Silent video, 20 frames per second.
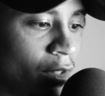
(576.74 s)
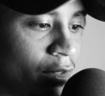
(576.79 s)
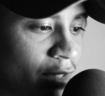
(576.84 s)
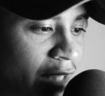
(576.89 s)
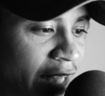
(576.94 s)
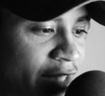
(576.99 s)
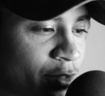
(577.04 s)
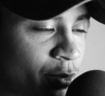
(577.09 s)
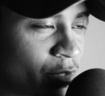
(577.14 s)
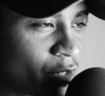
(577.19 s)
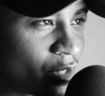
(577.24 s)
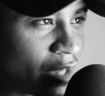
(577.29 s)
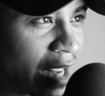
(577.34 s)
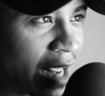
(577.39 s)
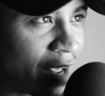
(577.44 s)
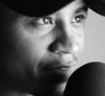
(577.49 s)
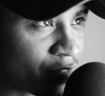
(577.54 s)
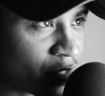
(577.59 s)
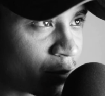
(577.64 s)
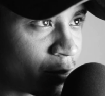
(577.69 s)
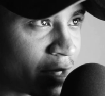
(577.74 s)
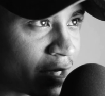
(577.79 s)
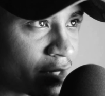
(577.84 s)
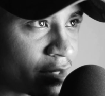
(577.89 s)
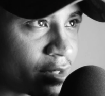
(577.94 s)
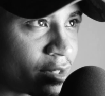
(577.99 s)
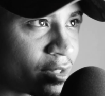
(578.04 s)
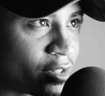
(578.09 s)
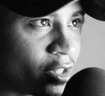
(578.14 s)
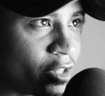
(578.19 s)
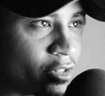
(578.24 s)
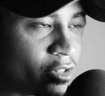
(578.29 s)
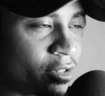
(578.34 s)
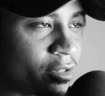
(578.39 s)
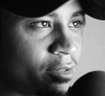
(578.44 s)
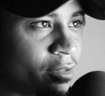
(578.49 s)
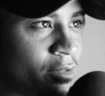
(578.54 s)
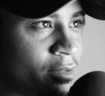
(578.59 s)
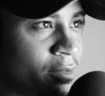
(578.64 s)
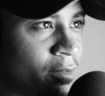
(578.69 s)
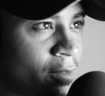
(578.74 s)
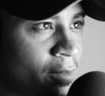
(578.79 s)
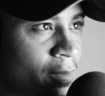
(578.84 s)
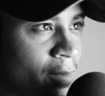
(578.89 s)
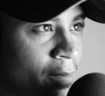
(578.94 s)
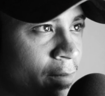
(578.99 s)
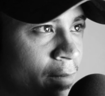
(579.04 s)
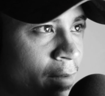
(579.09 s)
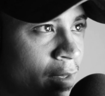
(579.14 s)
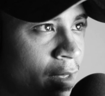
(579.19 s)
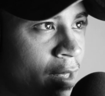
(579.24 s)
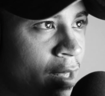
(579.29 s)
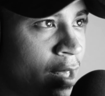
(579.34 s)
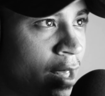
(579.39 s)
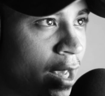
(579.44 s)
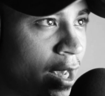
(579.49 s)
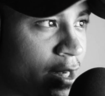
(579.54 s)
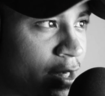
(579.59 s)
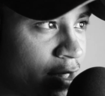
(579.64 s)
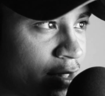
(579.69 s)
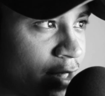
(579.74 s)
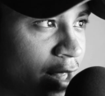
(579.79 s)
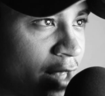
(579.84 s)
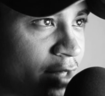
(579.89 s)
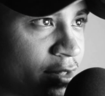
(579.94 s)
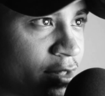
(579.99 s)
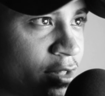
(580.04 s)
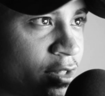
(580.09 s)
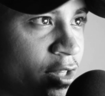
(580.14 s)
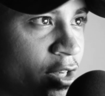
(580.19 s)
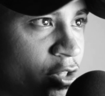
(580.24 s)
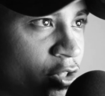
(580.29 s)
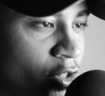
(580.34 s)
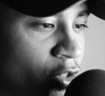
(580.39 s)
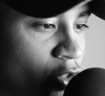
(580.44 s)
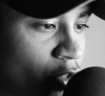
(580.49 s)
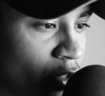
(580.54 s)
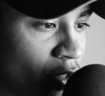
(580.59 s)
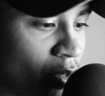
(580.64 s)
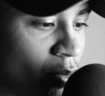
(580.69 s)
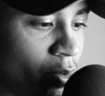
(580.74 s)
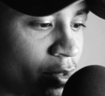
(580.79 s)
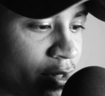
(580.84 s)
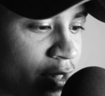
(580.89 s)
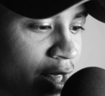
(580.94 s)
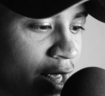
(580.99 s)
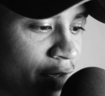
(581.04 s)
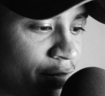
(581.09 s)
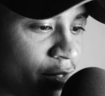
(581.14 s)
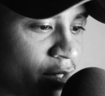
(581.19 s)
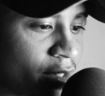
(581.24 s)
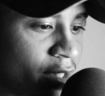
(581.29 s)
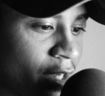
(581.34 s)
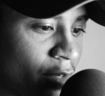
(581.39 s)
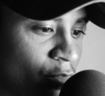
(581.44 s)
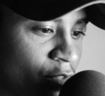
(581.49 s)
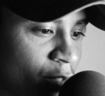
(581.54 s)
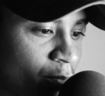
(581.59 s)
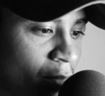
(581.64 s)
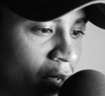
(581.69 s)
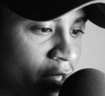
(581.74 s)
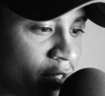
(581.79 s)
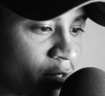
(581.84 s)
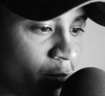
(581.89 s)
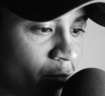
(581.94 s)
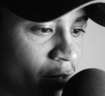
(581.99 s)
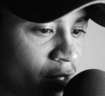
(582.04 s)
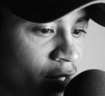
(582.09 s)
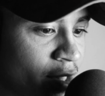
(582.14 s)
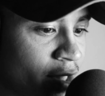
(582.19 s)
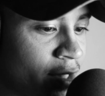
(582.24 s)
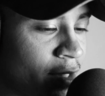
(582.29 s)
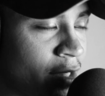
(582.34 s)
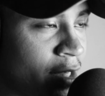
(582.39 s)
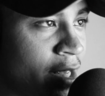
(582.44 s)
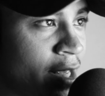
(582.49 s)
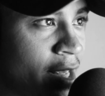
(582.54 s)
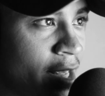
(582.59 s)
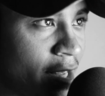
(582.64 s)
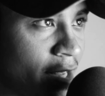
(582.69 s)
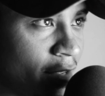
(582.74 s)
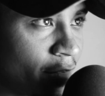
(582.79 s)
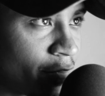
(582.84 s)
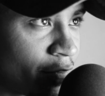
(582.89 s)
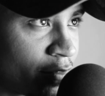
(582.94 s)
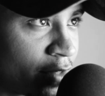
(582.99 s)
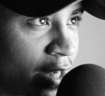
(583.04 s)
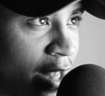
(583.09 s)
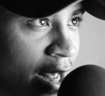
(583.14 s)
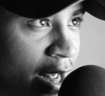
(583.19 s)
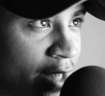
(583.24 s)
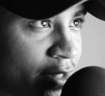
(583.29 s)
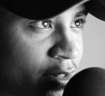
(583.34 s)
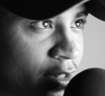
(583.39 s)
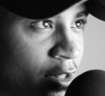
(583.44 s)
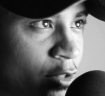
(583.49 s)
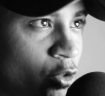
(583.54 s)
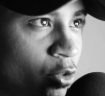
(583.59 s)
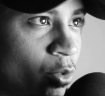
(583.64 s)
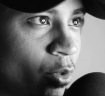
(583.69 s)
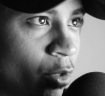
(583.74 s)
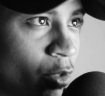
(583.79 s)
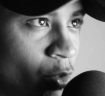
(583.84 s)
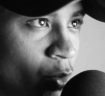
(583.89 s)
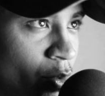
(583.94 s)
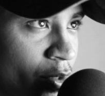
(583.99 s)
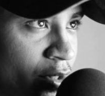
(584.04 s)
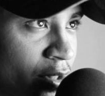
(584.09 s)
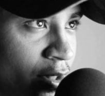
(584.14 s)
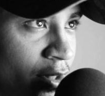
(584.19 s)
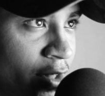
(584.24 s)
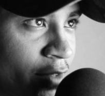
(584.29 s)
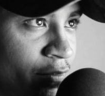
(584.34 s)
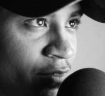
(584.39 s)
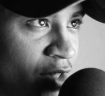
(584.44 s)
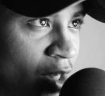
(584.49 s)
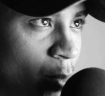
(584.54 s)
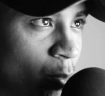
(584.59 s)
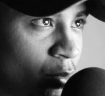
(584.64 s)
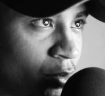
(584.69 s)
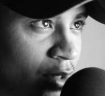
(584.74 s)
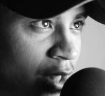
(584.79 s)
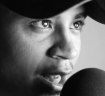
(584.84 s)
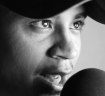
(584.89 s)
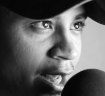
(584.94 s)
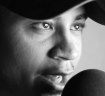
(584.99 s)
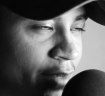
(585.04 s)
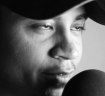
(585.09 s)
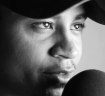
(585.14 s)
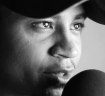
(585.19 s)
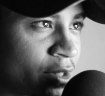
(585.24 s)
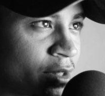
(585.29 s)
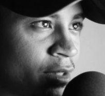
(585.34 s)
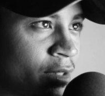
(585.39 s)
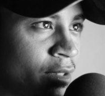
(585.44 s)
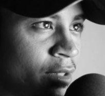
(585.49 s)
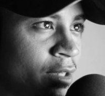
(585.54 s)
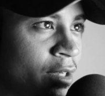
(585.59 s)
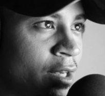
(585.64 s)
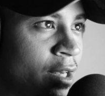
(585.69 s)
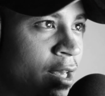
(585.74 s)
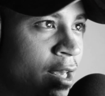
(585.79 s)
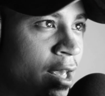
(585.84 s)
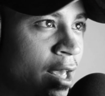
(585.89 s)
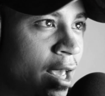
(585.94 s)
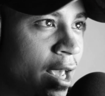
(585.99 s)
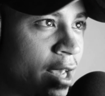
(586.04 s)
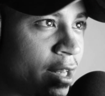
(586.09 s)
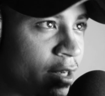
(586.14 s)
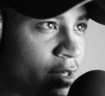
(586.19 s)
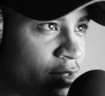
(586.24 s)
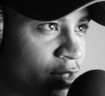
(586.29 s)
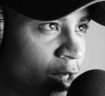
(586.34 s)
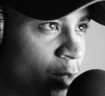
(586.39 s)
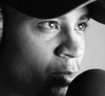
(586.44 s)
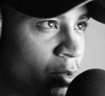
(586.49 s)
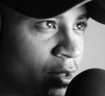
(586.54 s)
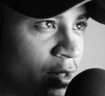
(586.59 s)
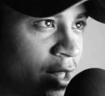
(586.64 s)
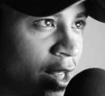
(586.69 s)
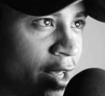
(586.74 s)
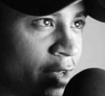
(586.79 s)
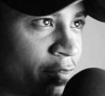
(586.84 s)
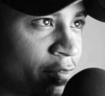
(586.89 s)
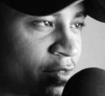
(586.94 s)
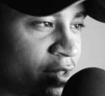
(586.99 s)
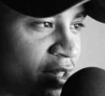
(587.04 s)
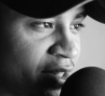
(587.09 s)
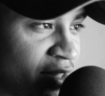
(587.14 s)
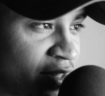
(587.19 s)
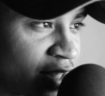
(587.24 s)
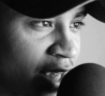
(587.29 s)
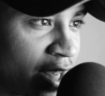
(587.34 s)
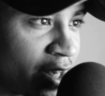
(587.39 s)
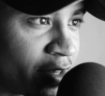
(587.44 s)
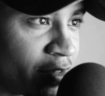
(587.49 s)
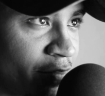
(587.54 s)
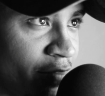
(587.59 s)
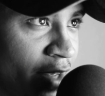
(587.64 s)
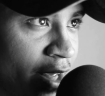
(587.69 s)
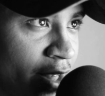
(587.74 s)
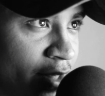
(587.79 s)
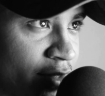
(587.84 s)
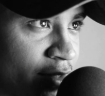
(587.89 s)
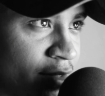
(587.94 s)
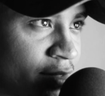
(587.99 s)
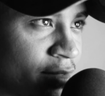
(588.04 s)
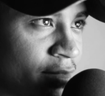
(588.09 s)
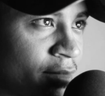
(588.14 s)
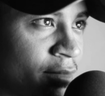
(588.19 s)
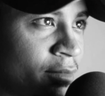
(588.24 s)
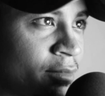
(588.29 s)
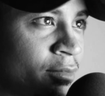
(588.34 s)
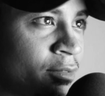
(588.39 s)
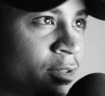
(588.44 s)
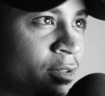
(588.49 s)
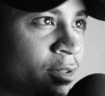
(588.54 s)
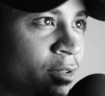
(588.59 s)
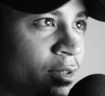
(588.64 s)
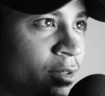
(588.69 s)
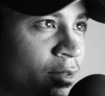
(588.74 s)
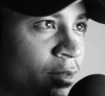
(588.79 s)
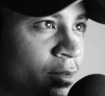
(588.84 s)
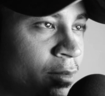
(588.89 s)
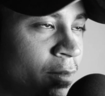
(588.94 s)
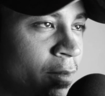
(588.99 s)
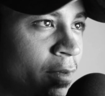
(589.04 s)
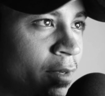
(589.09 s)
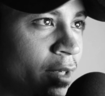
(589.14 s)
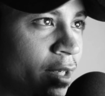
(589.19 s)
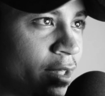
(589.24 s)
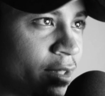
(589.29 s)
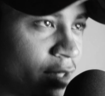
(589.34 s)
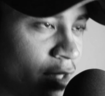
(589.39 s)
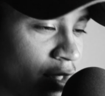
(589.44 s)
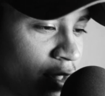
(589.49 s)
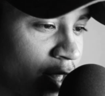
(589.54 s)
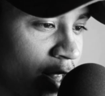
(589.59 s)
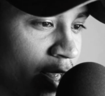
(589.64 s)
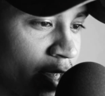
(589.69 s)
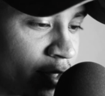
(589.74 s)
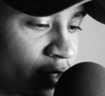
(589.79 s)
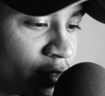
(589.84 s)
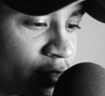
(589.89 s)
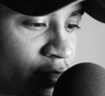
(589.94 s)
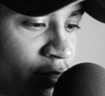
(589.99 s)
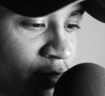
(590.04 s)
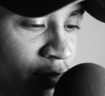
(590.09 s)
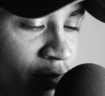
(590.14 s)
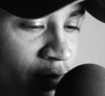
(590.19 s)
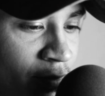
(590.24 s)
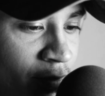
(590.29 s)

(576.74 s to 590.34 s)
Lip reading: That's when you have to make a decision. And in that decision, you're going to have to take responsibility. If not, you're going to live double lives. And a double life does not advance, it declines.